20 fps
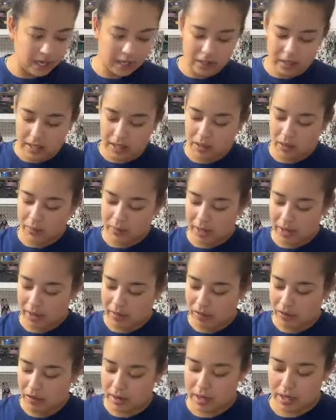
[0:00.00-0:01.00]
a little bit
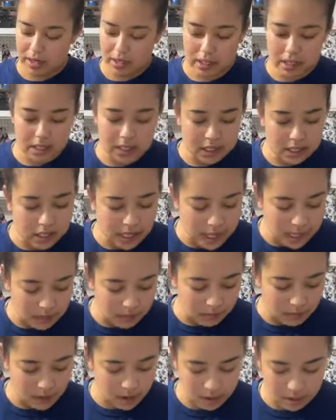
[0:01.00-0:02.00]
of slate
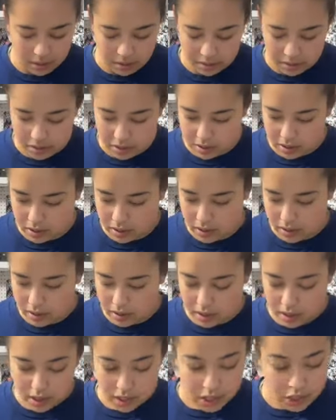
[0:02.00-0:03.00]
rose
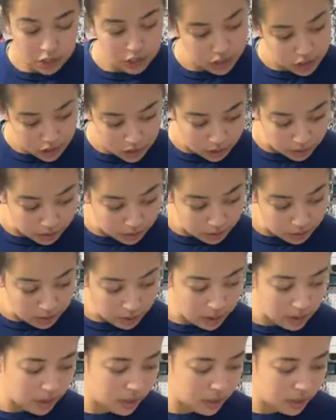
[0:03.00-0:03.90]
too.